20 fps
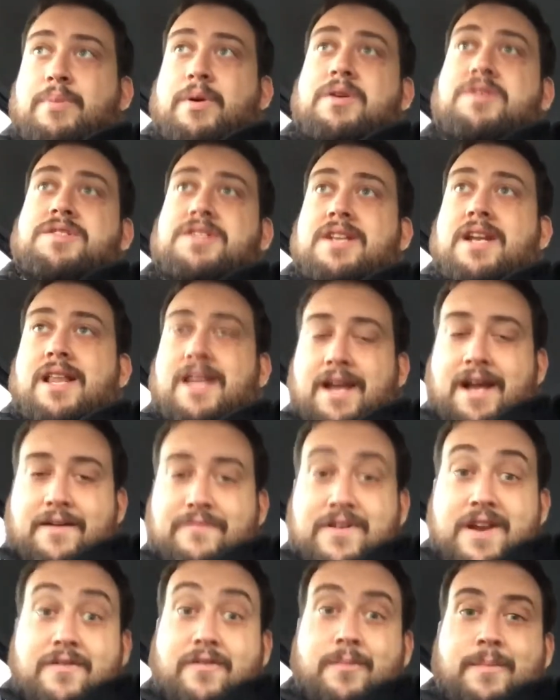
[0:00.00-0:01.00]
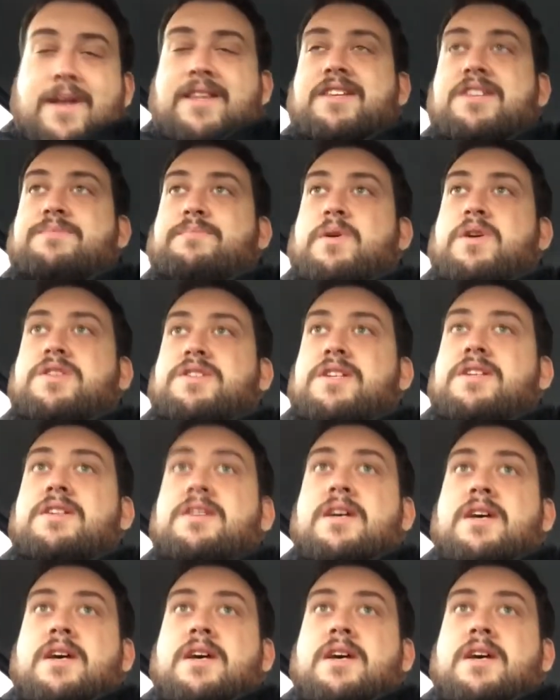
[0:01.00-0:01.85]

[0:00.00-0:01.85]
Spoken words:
person. Like, I've never met this person.